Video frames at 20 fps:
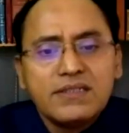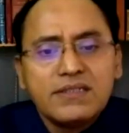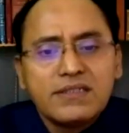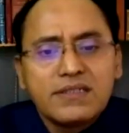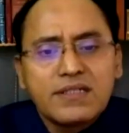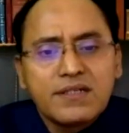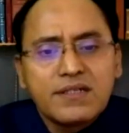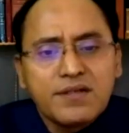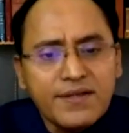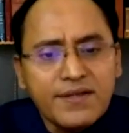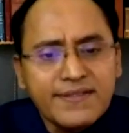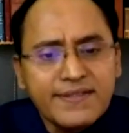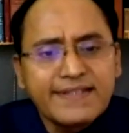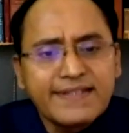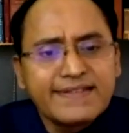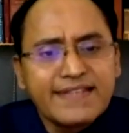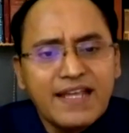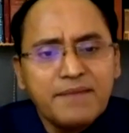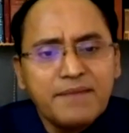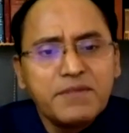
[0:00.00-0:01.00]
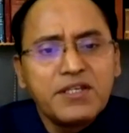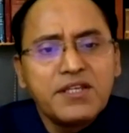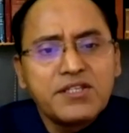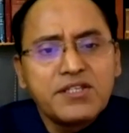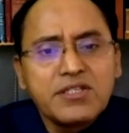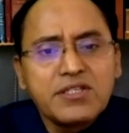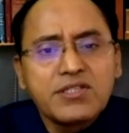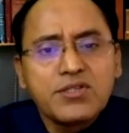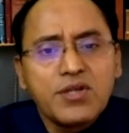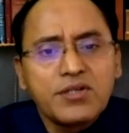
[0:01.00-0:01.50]
cross-examination
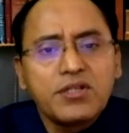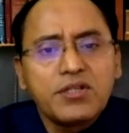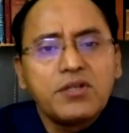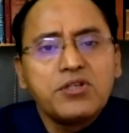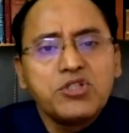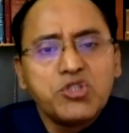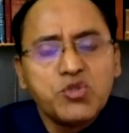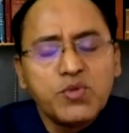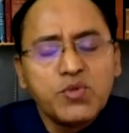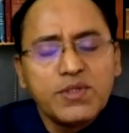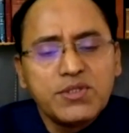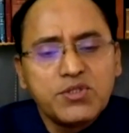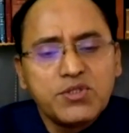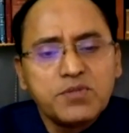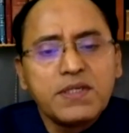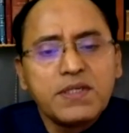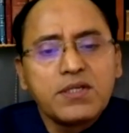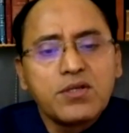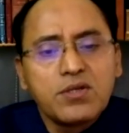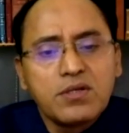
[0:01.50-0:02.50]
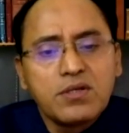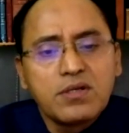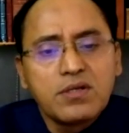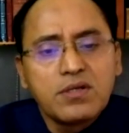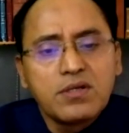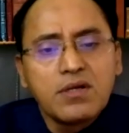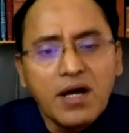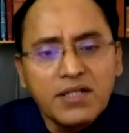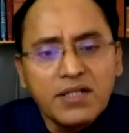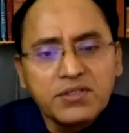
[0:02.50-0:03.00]
is not a ritual to be
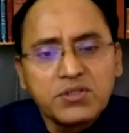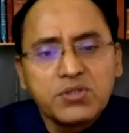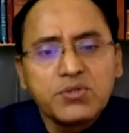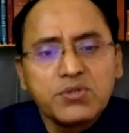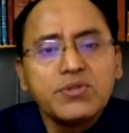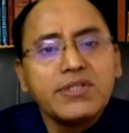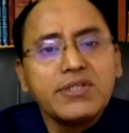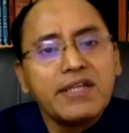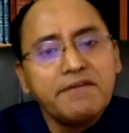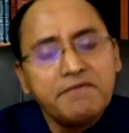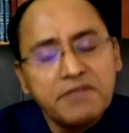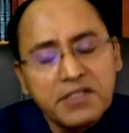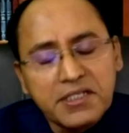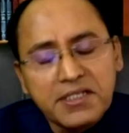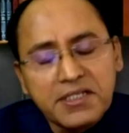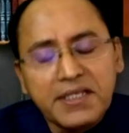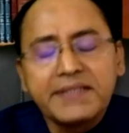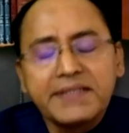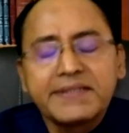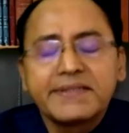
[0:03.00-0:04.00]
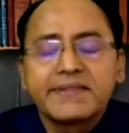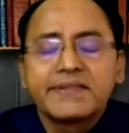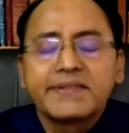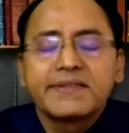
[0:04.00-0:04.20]
gone through in every case.